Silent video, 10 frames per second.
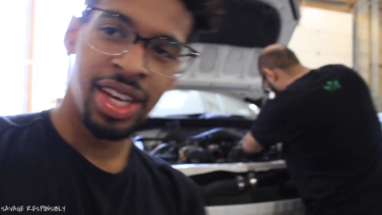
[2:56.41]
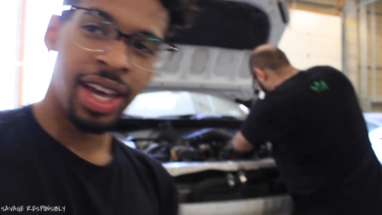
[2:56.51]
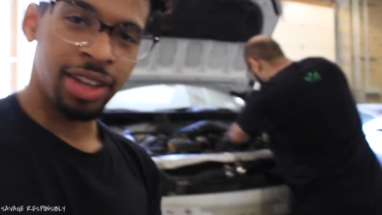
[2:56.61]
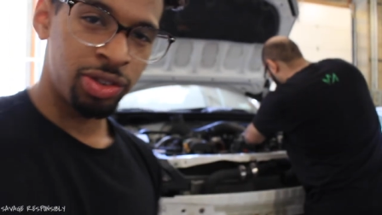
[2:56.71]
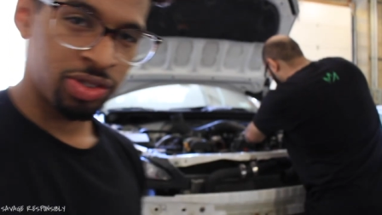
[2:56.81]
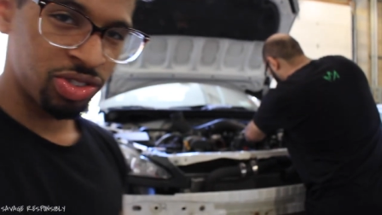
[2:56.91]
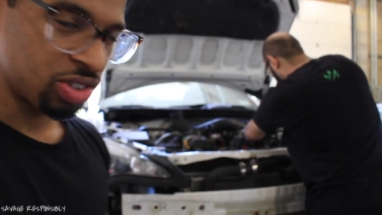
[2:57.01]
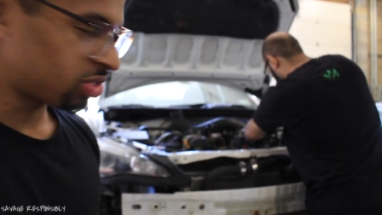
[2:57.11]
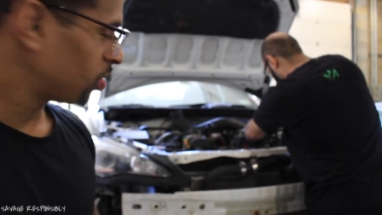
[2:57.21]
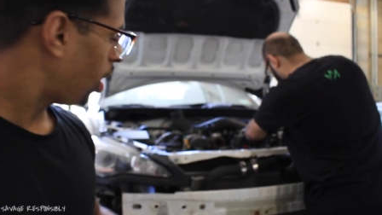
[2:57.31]
It's
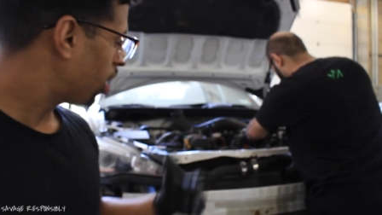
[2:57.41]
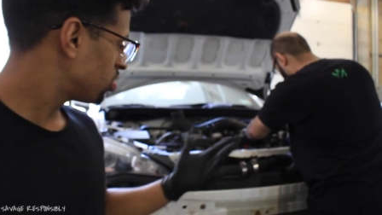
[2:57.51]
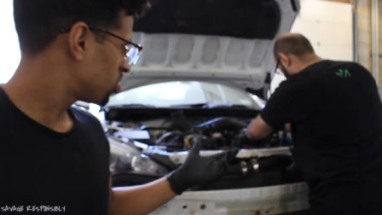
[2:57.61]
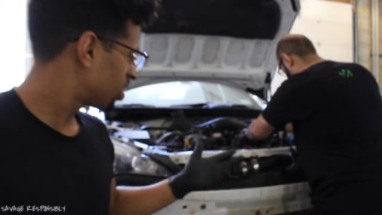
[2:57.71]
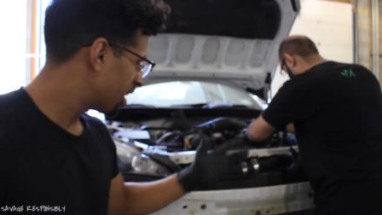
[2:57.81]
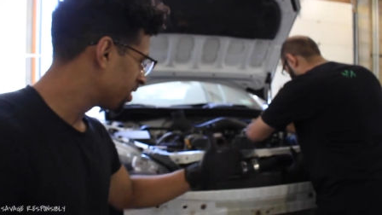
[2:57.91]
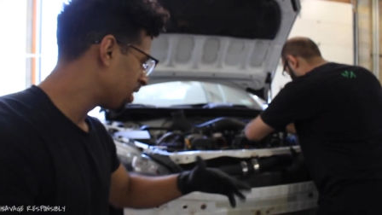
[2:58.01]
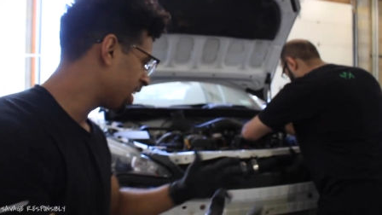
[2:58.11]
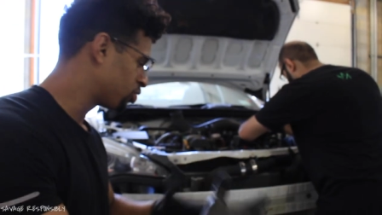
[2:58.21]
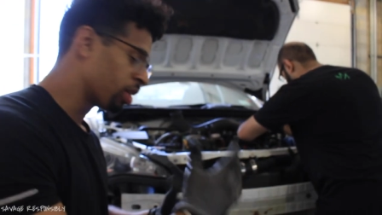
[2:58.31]
just us kind of
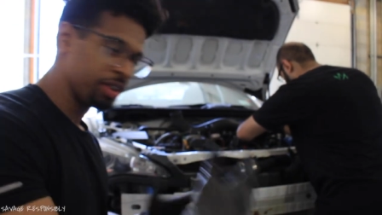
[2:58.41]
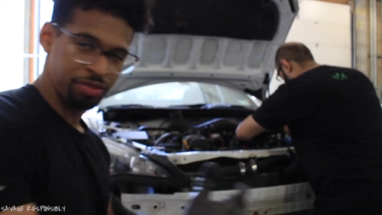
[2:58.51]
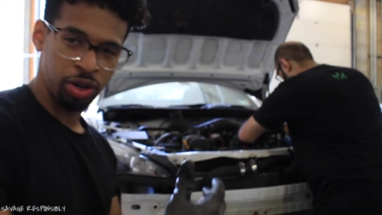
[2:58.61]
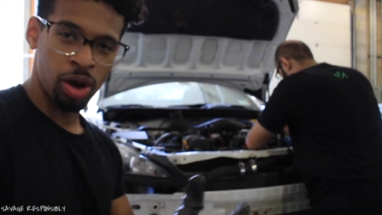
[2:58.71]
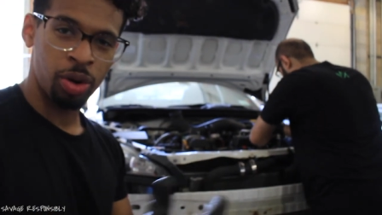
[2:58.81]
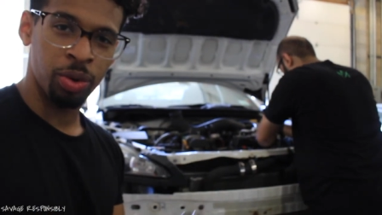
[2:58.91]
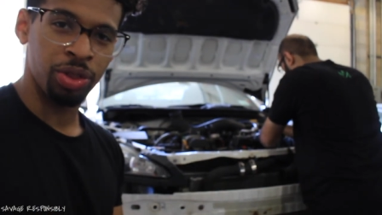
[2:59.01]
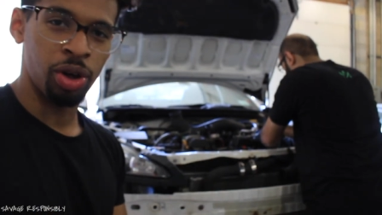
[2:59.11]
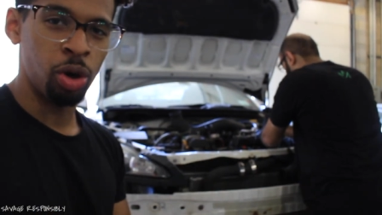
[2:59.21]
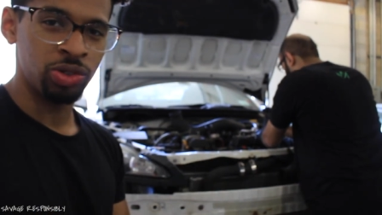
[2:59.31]
like trying to figure out where
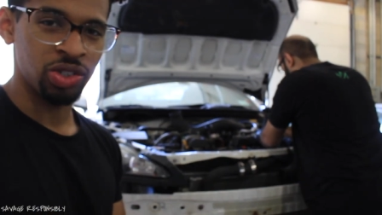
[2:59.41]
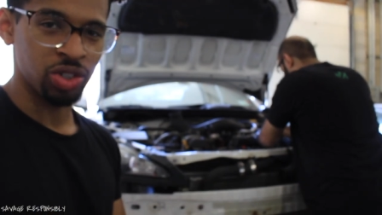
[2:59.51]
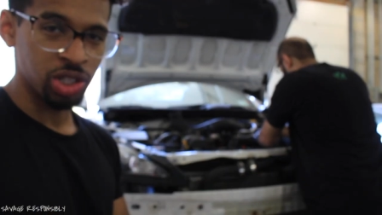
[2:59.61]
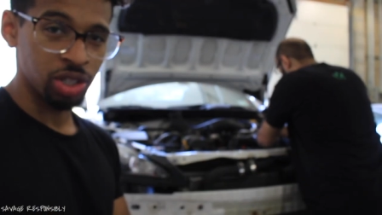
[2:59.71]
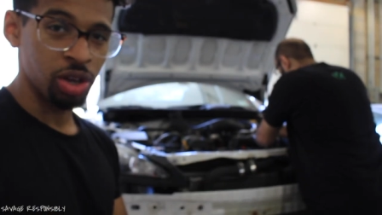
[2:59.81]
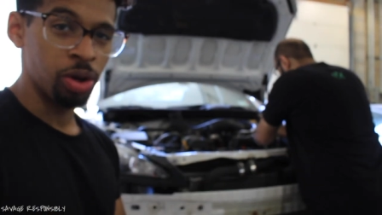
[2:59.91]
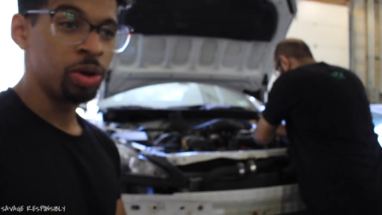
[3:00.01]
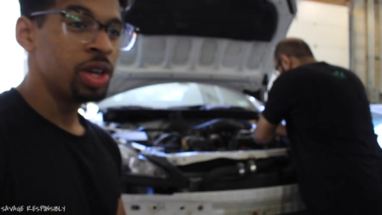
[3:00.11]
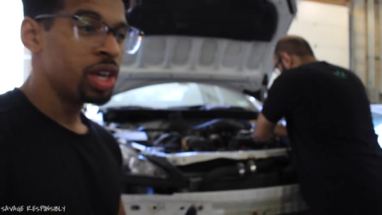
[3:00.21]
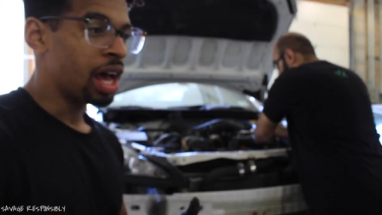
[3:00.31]
the hoses are gonna go,
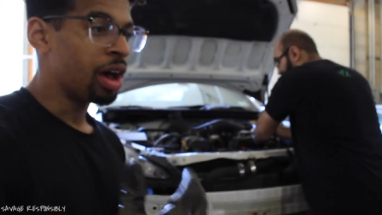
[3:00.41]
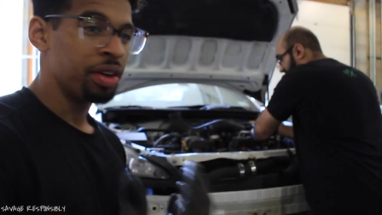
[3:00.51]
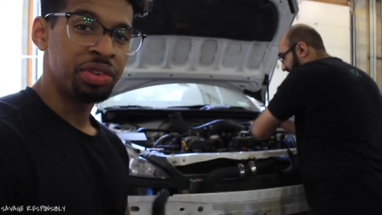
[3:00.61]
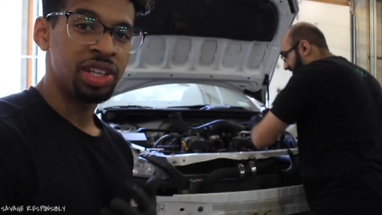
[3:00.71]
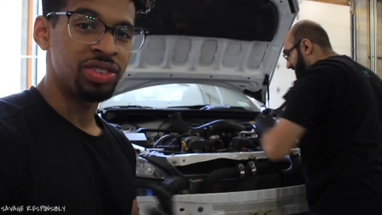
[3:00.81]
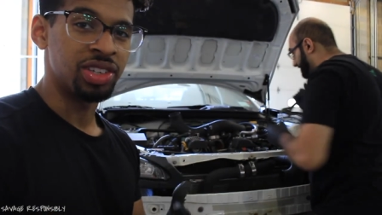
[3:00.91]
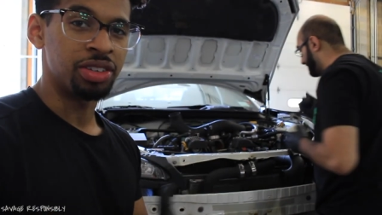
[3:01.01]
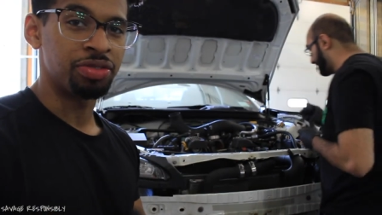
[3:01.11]
how everything is gonna